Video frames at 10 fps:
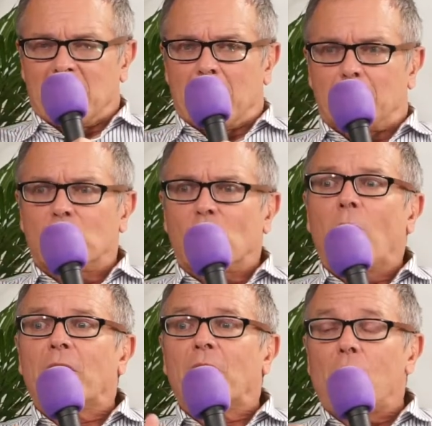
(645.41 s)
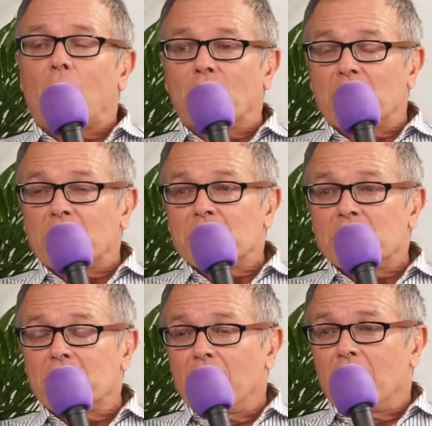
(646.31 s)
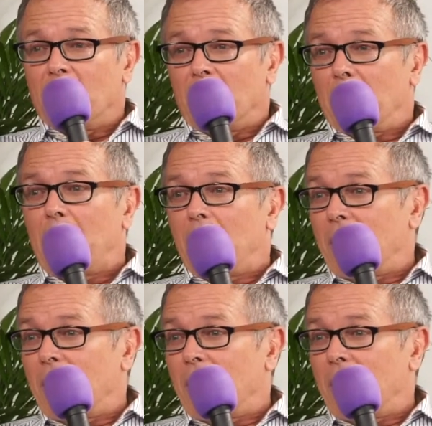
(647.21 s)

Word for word: a broader audience, uh,